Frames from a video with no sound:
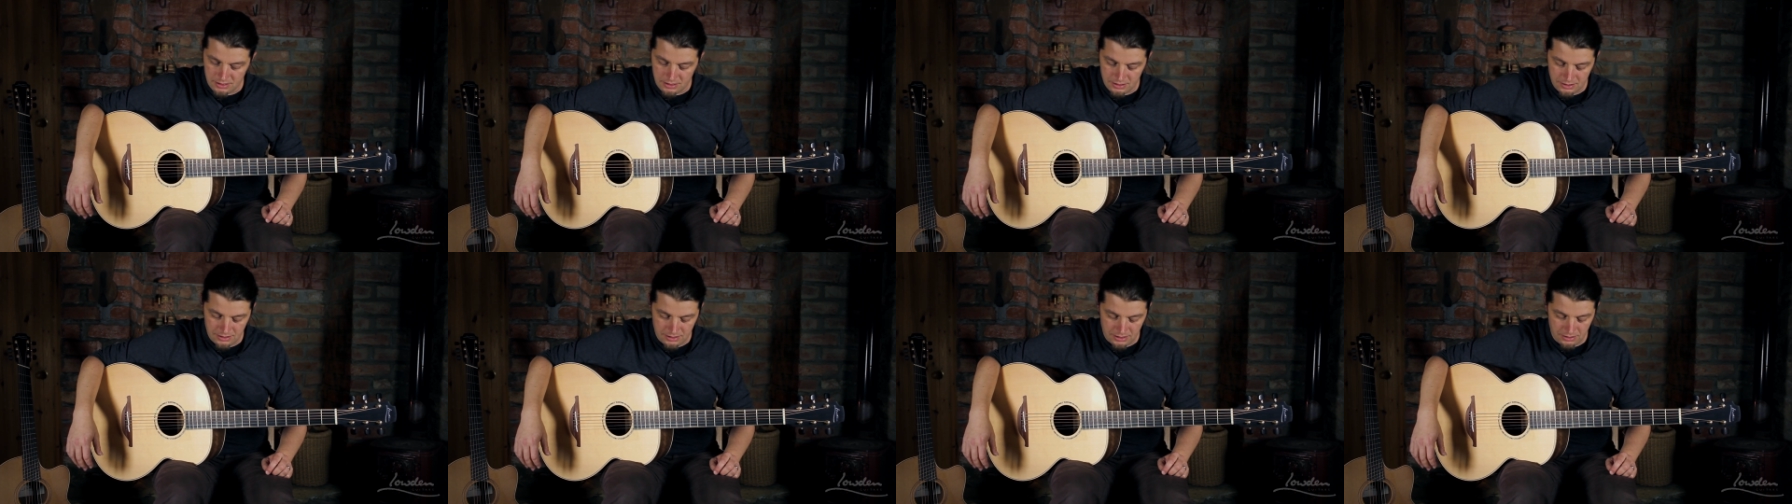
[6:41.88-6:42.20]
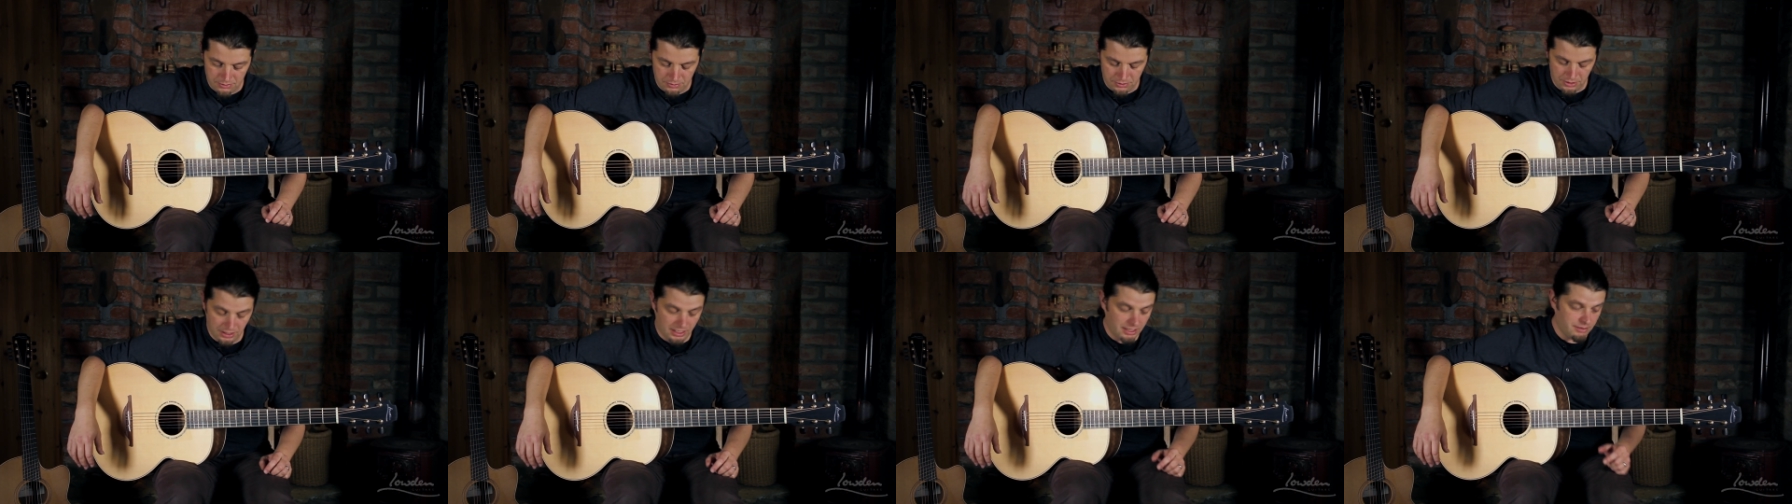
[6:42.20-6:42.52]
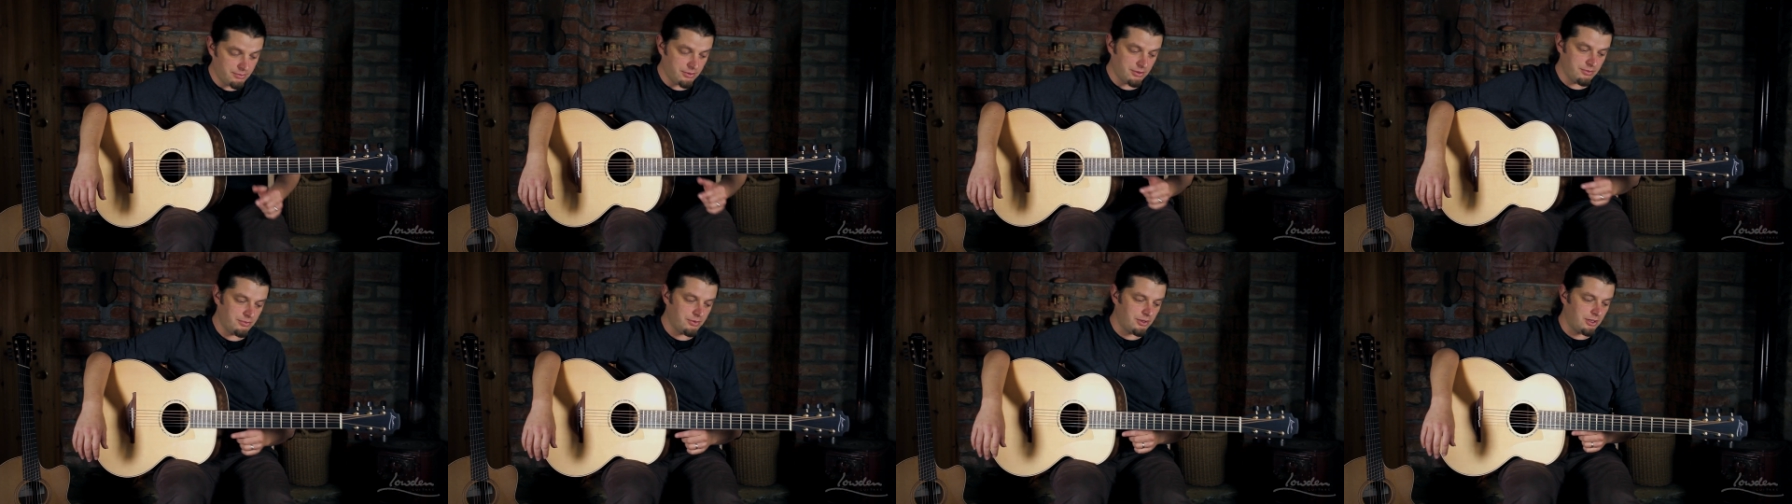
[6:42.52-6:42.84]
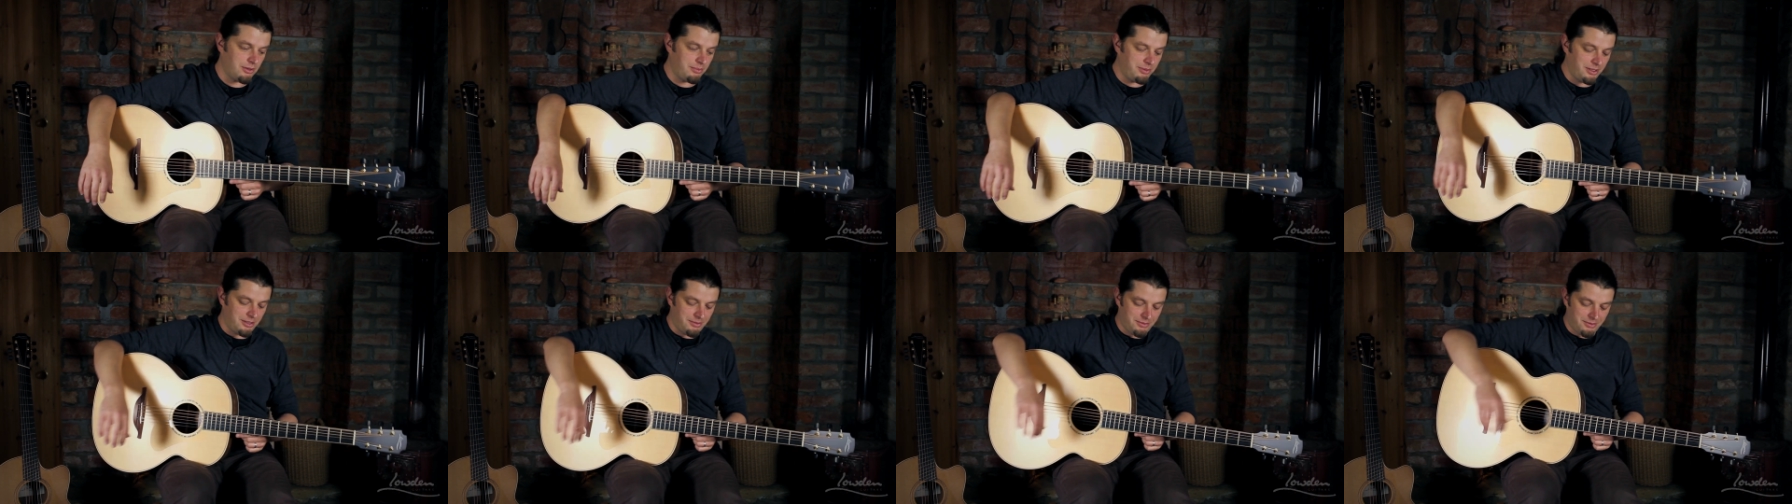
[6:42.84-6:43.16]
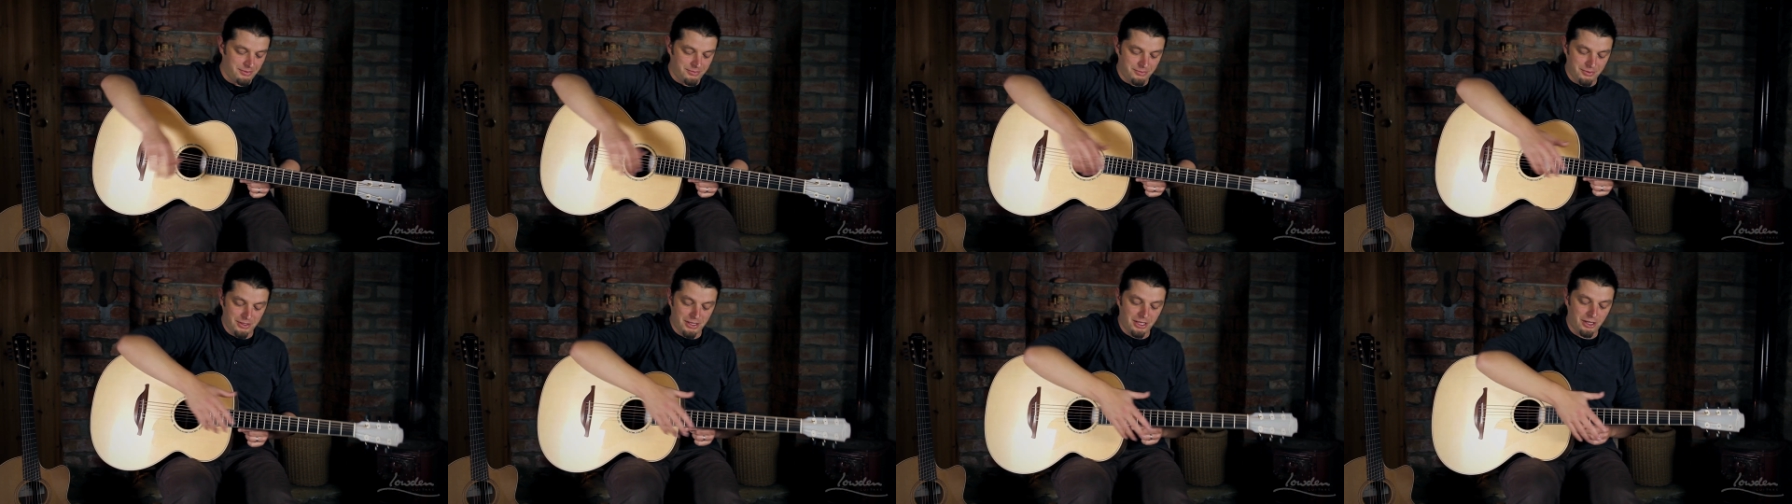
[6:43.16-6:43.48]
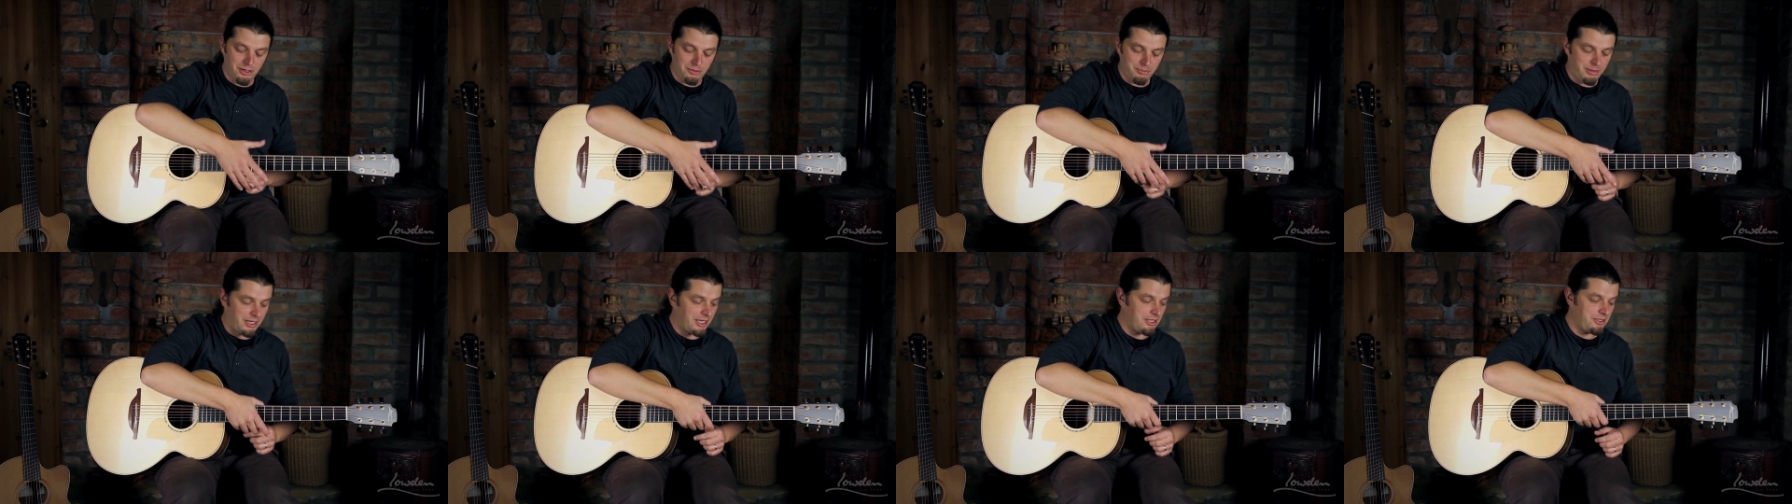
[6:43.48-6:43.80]
I wouldn't want to be without
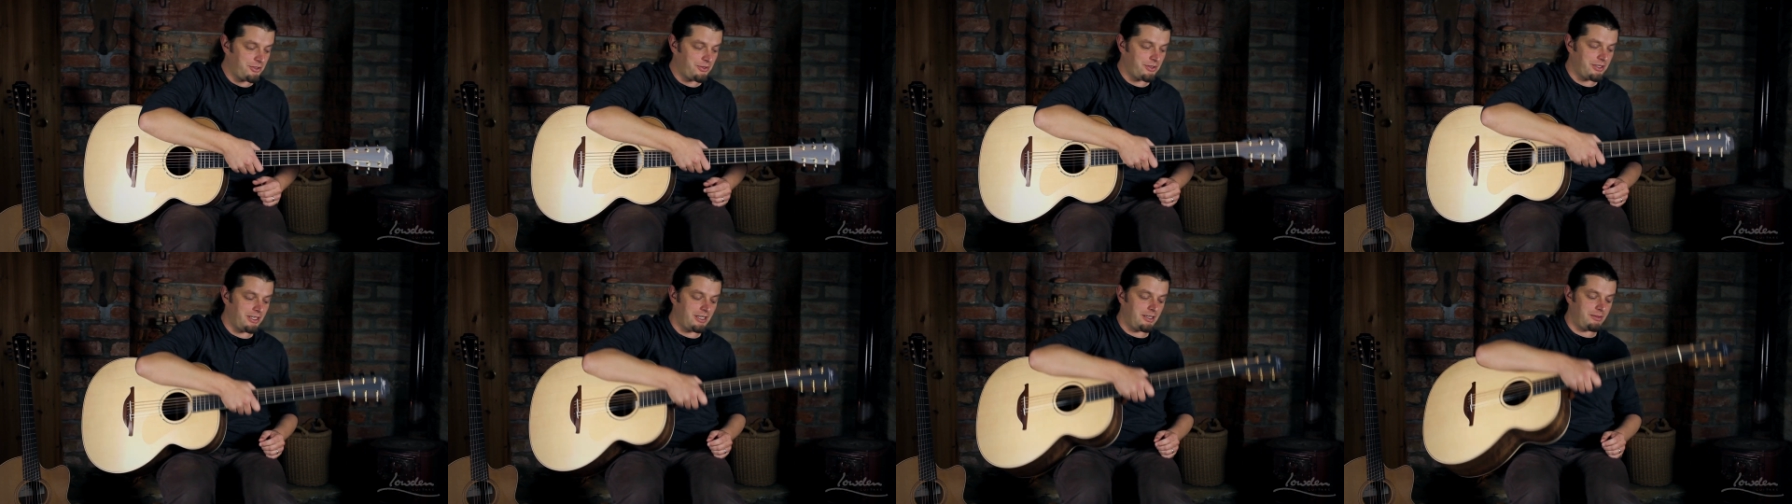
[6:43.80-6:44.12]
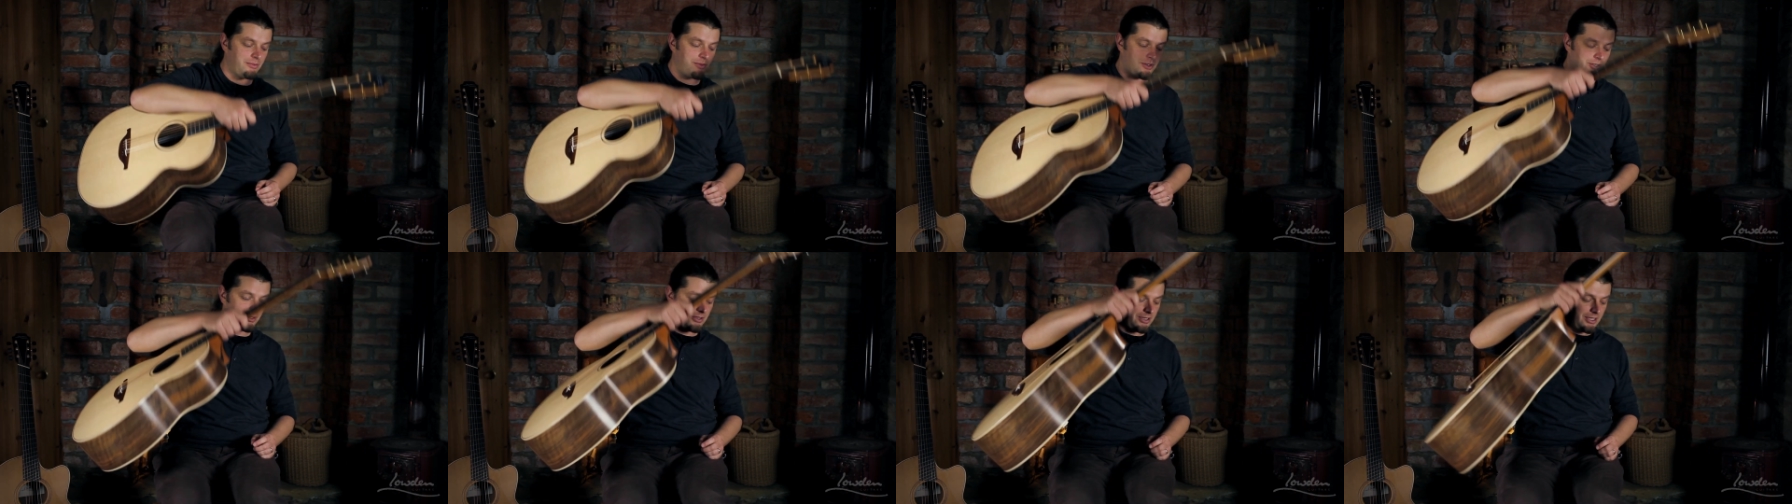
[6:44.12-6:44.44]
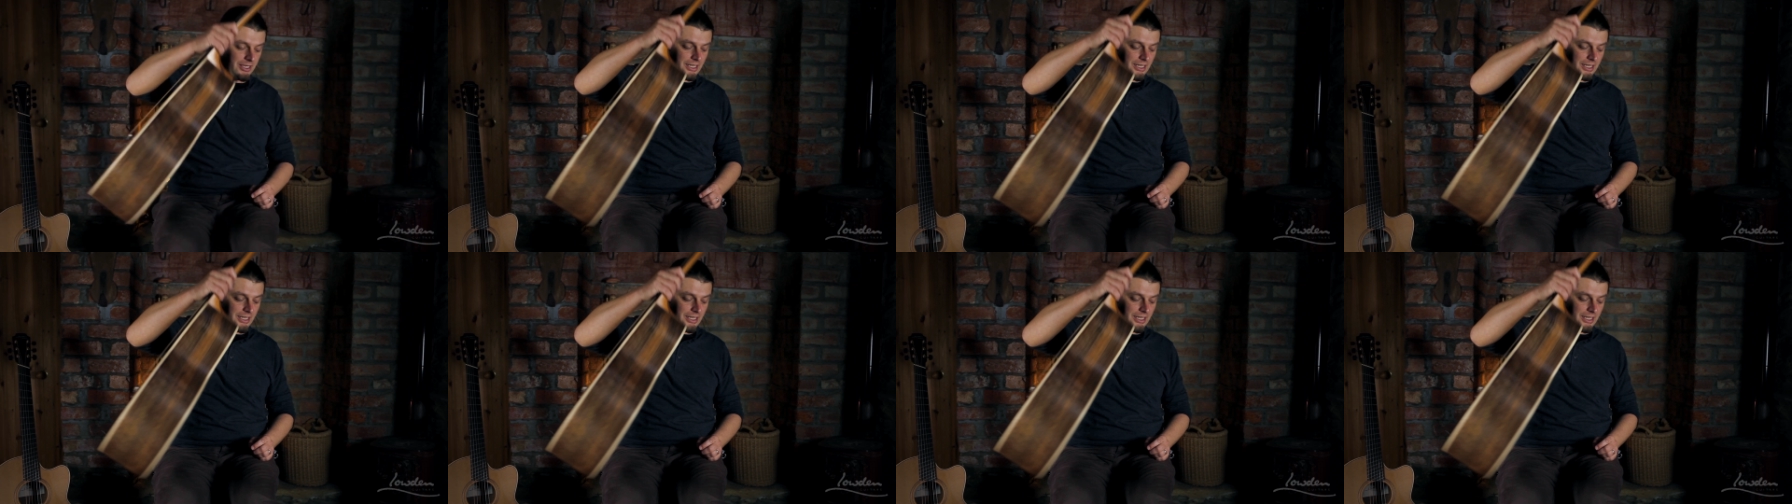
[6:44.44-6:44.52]
a baritone anymore.